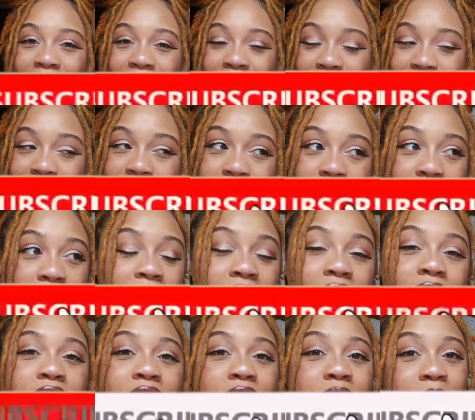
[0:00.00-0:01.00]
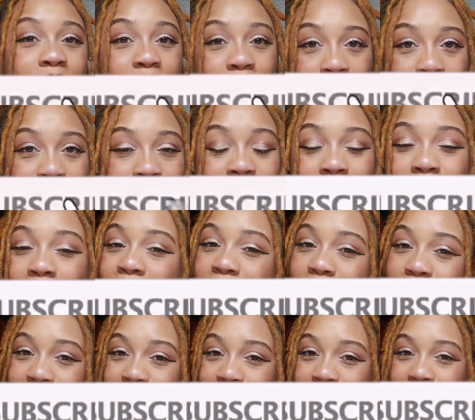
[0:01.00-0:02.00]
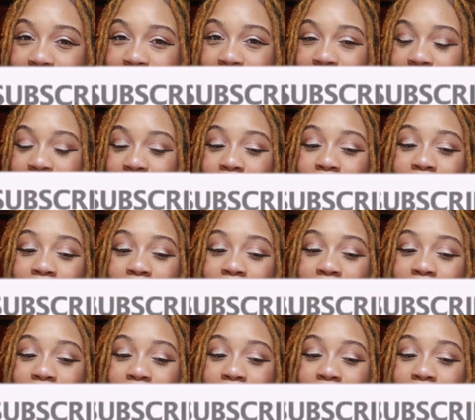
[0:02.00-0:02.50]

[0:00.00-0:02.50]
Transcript: and subscribe to my YouTube channel.